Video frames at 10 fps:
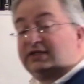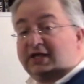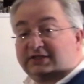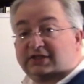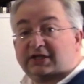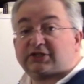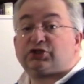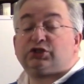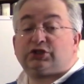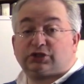Yes, it is.
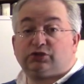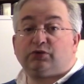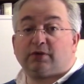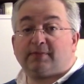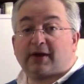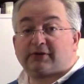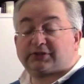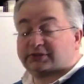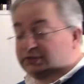You did two comparisons.